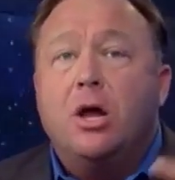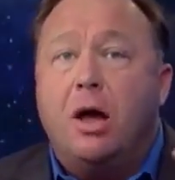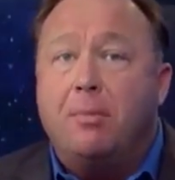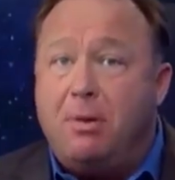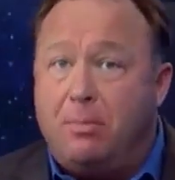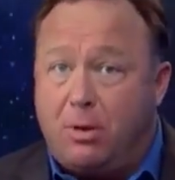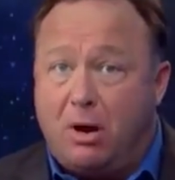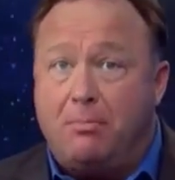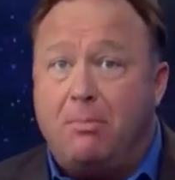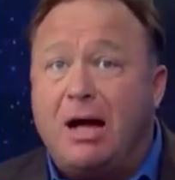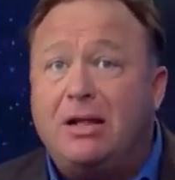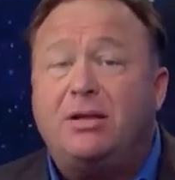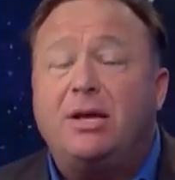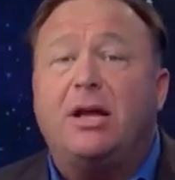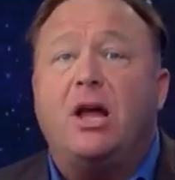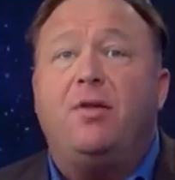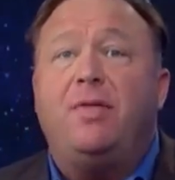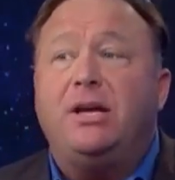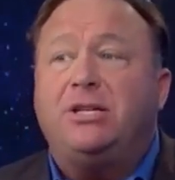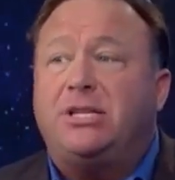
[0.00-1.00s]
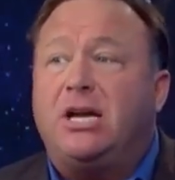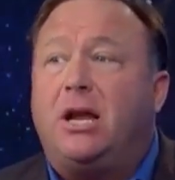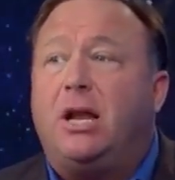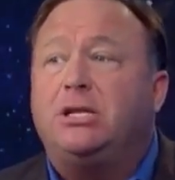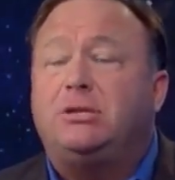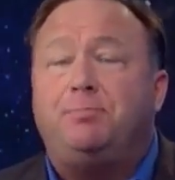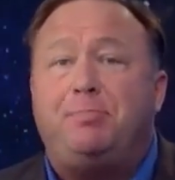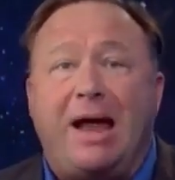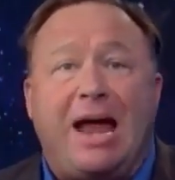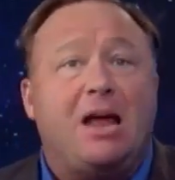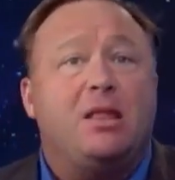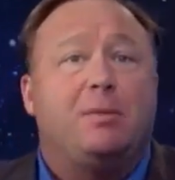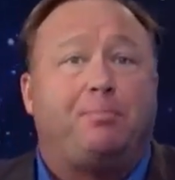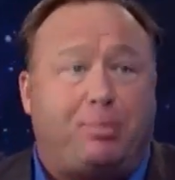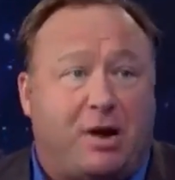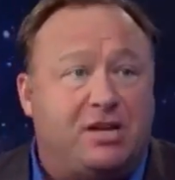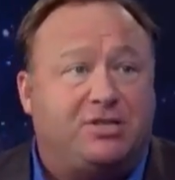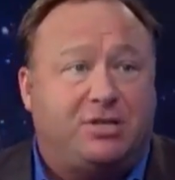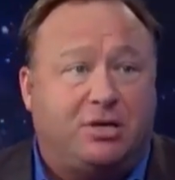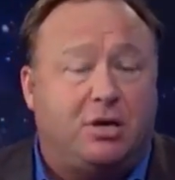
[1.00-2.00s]
Remember, a month ago, they said, let's ban the
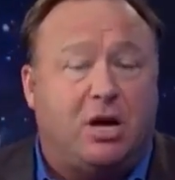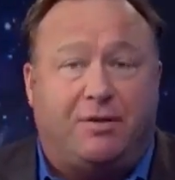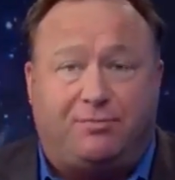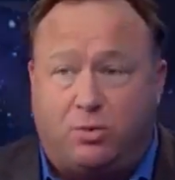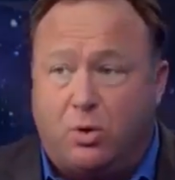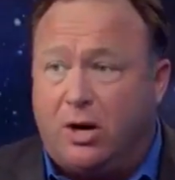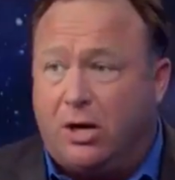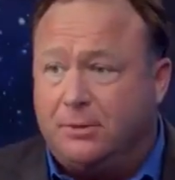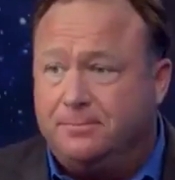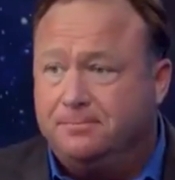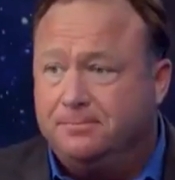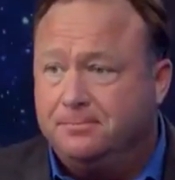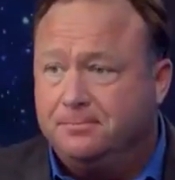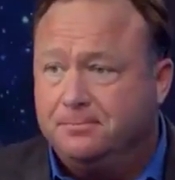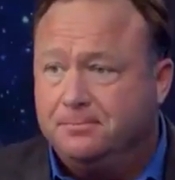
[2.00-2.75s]
president off Twitter.